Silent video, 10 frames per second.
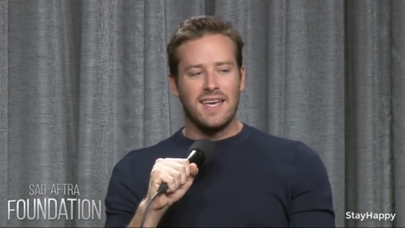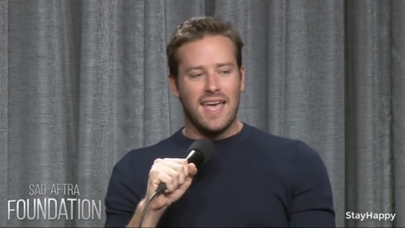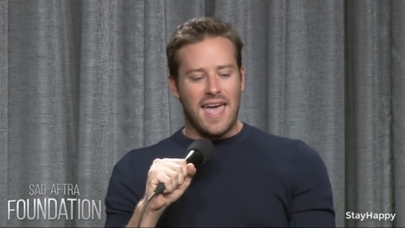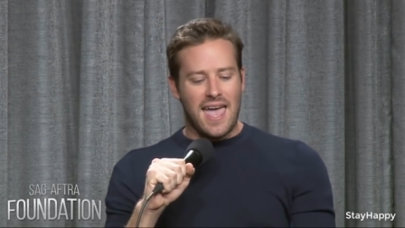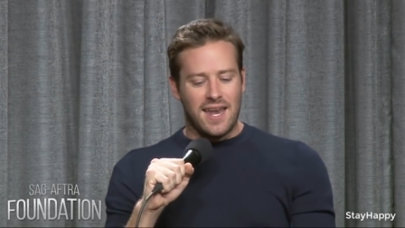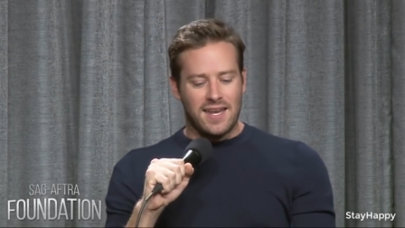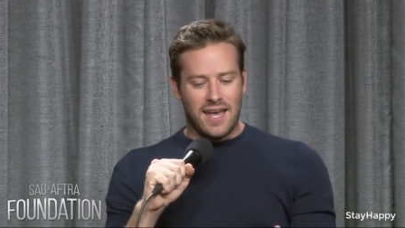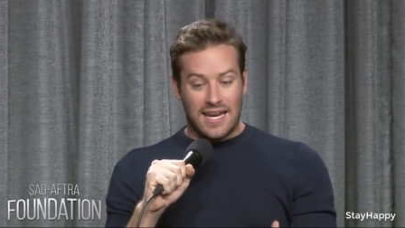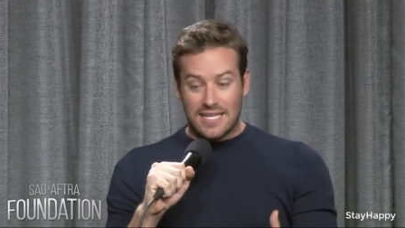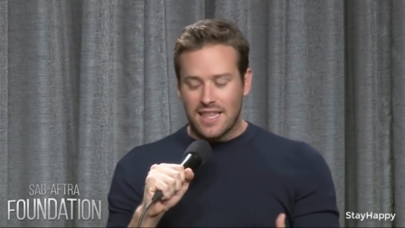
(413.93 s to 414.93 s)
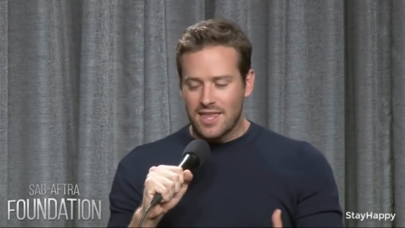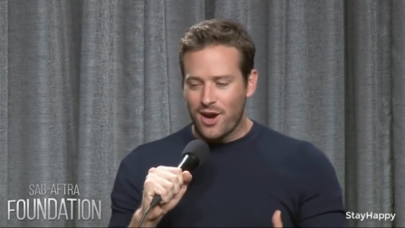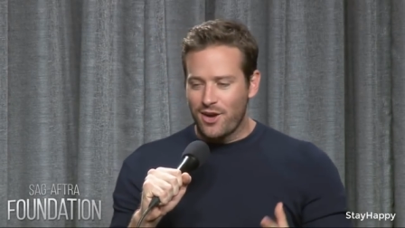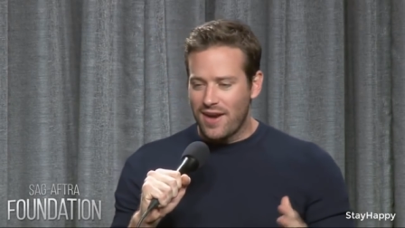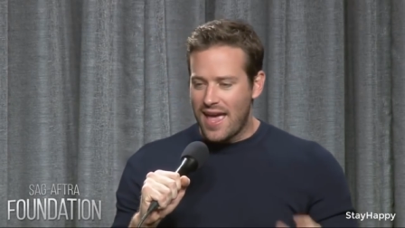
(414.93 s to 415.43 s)
and I get
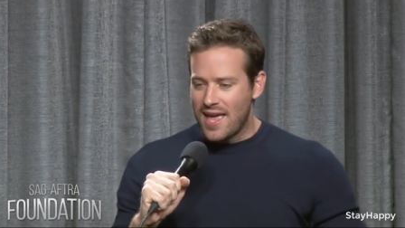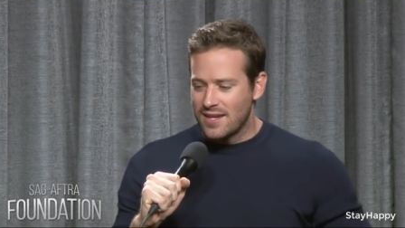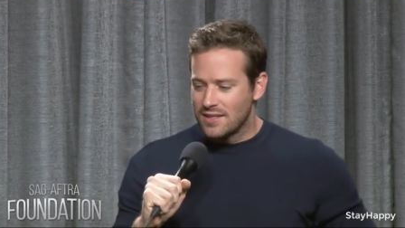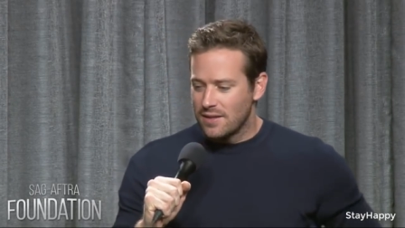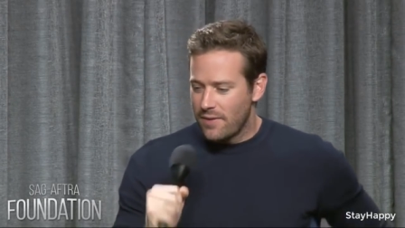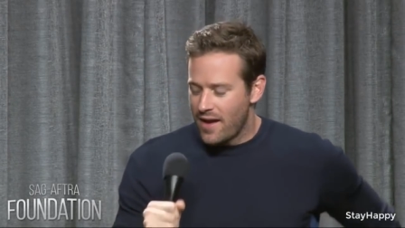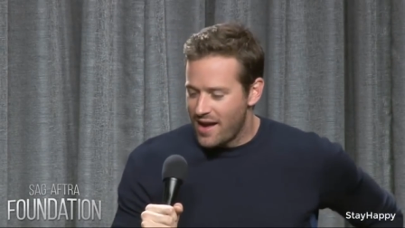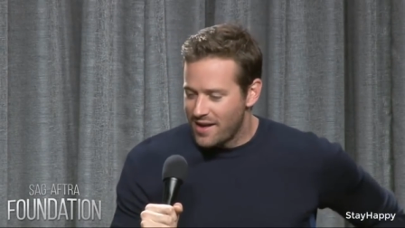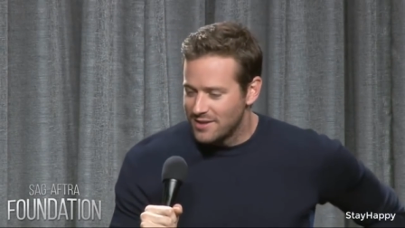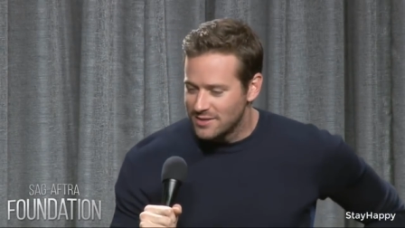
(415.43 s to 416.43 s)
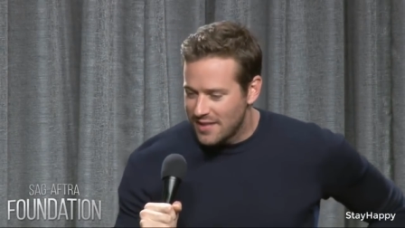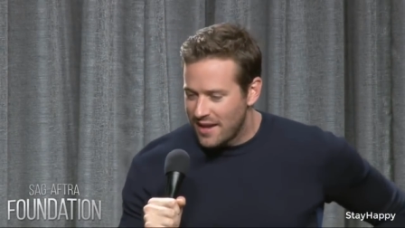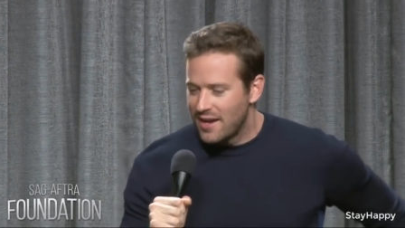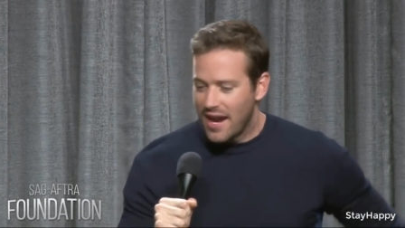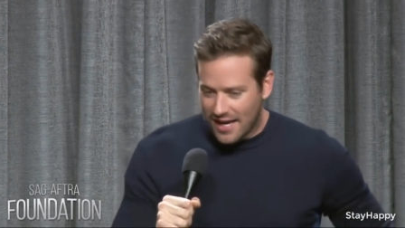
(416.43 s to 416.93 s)
there, and uh, and
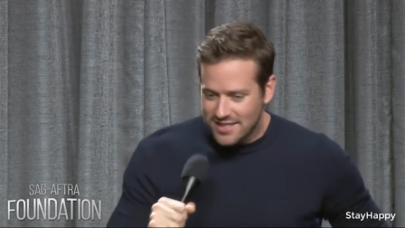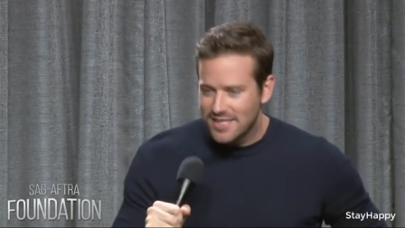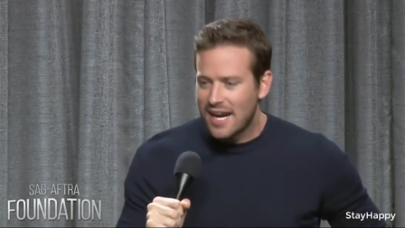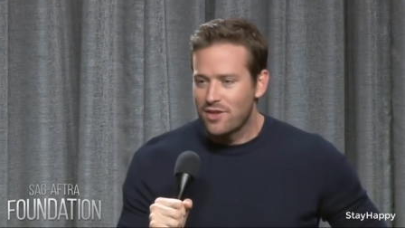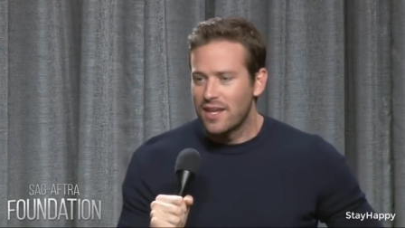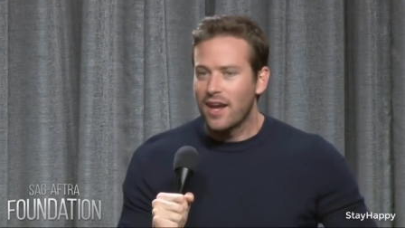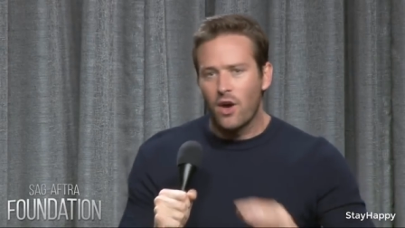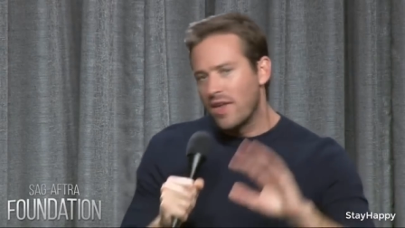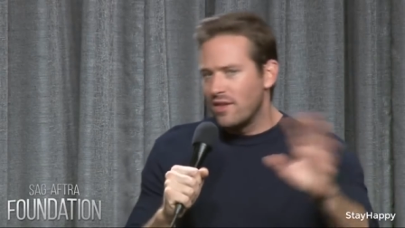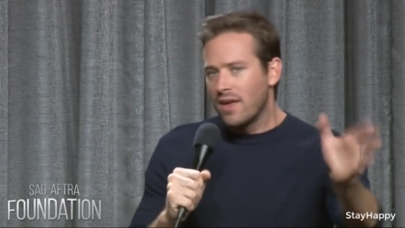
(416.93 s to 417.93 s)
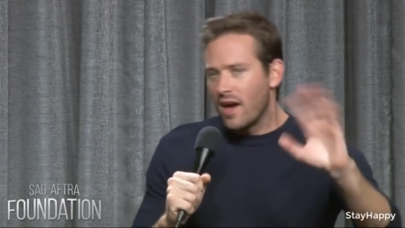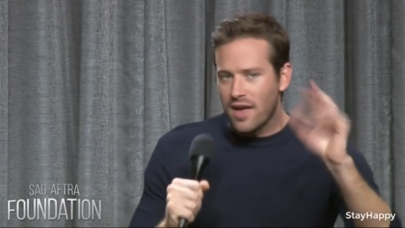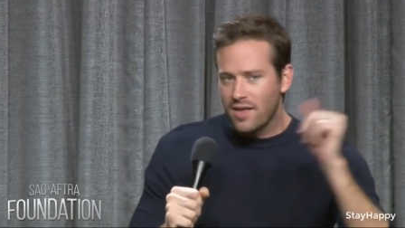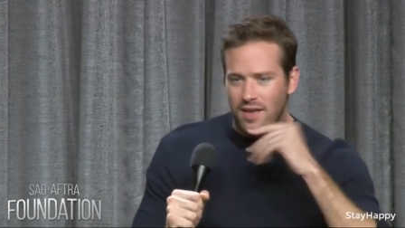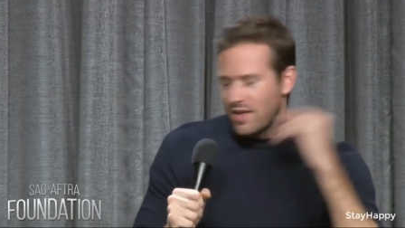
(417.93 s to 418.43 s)
I sit down, and they're like, okay, the, uh,
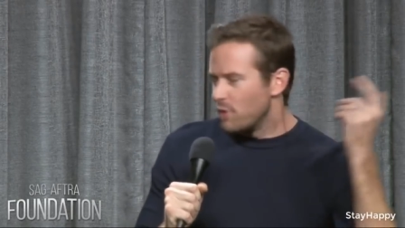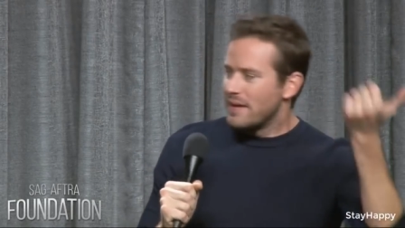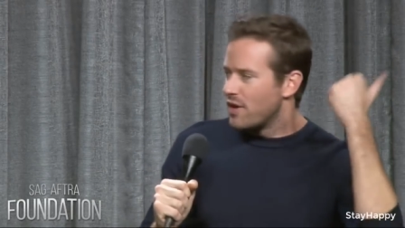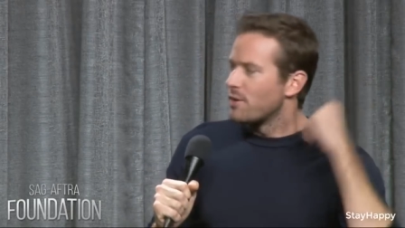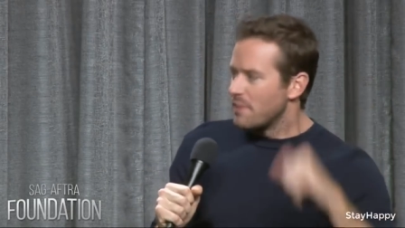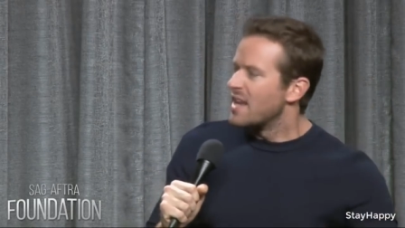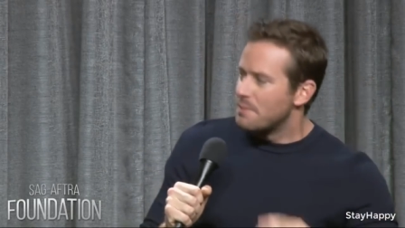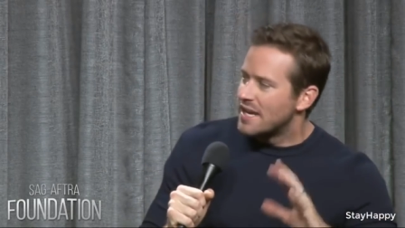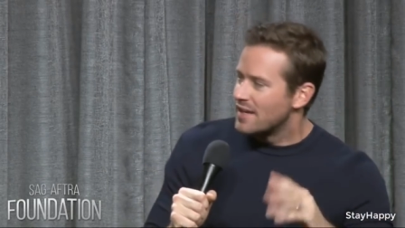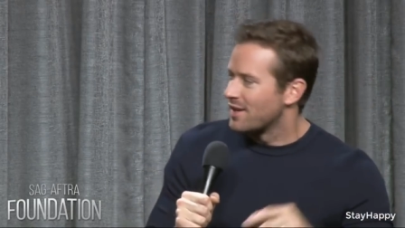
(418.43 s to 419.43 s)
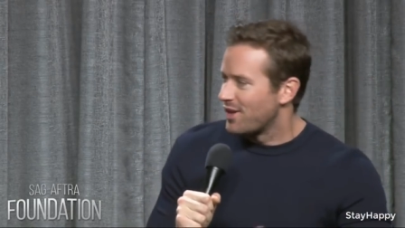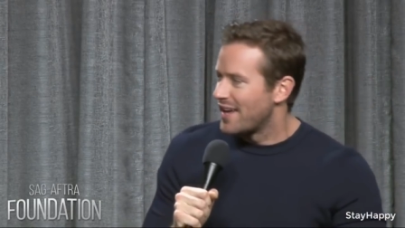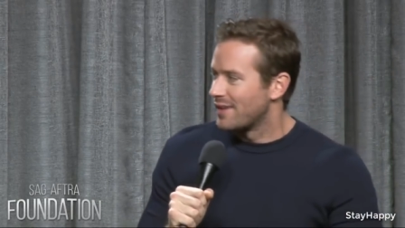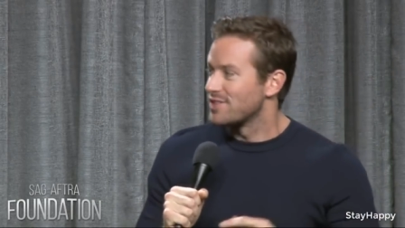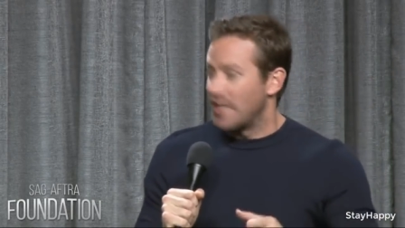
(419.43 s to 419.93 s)
they'll be here in a, in a, minute, and all that, and I
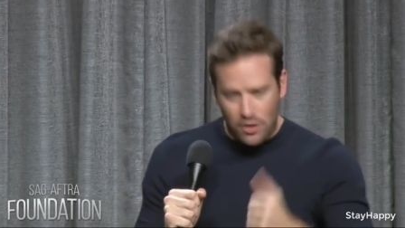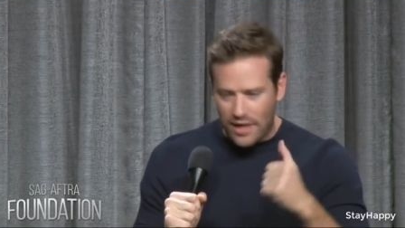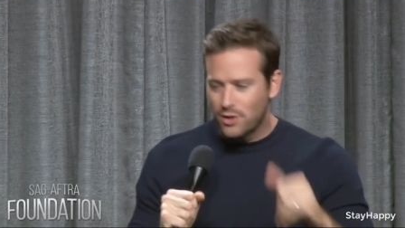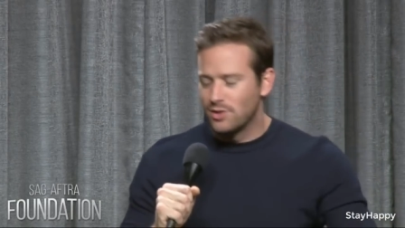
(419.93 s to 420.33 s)
was like, okay, cool.